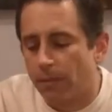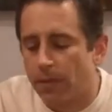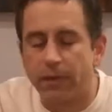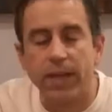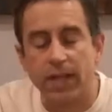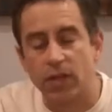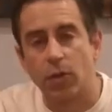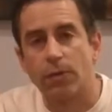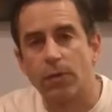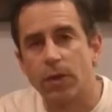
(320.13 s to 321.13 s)
If you have guests
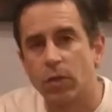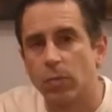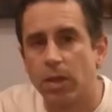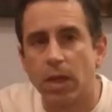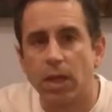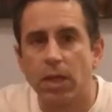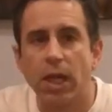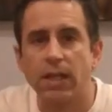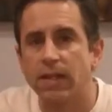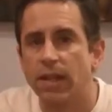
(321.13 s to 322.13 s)
over, this would be a
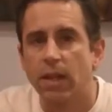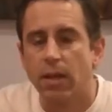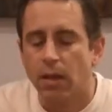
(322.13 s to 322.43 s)
nice